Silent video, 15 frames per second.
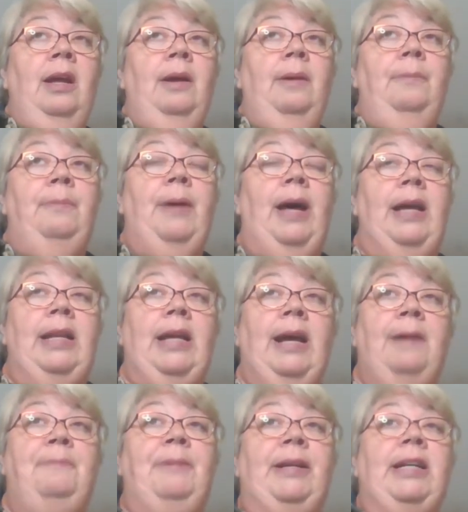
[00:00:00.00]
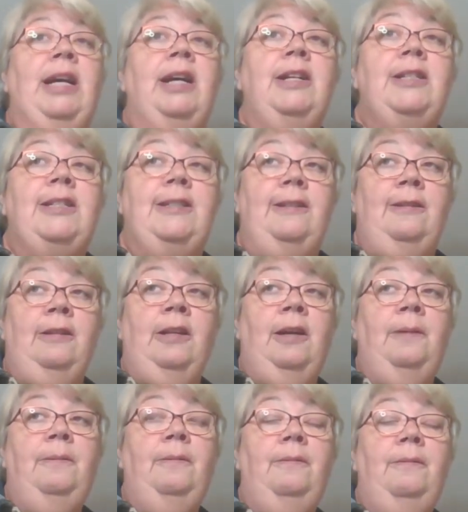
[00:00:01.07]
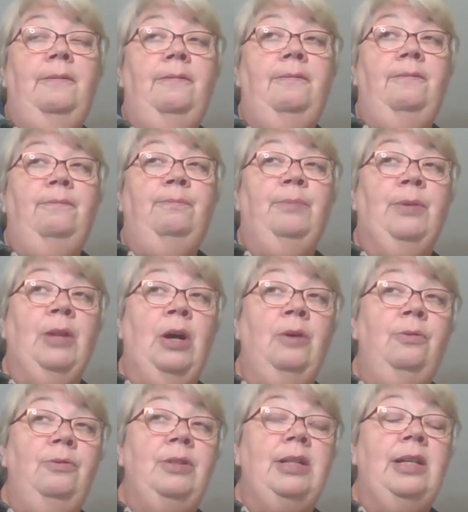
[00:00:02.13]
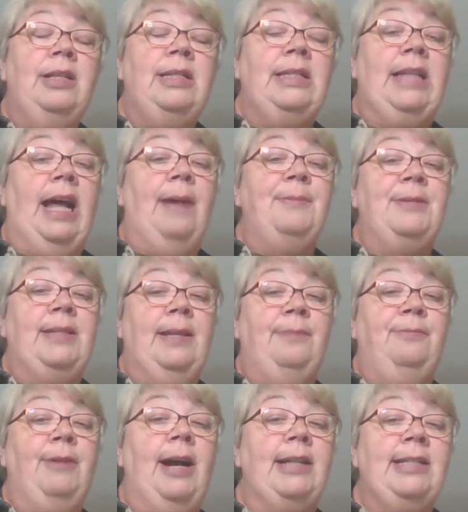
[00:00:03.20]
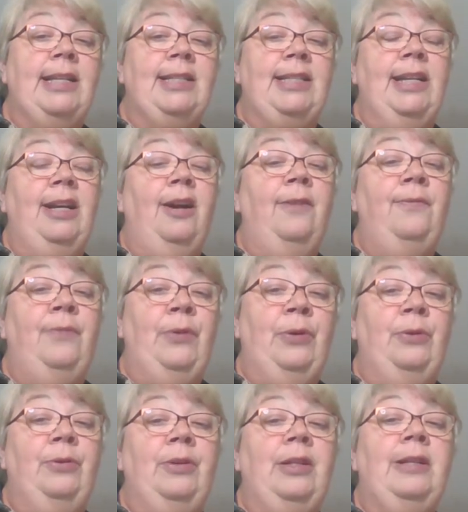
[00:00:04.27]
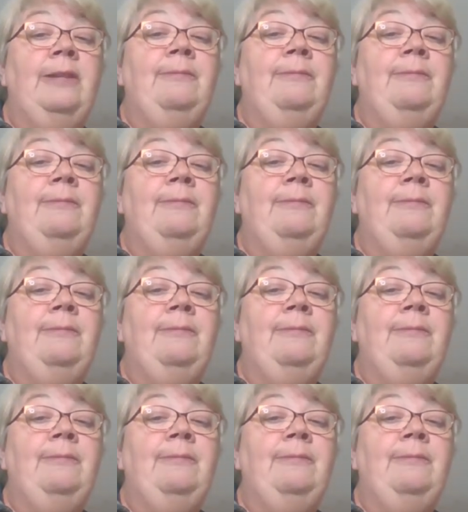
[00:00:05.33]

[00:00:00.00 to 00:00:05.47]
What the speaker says: But because bloat stops the processing of food,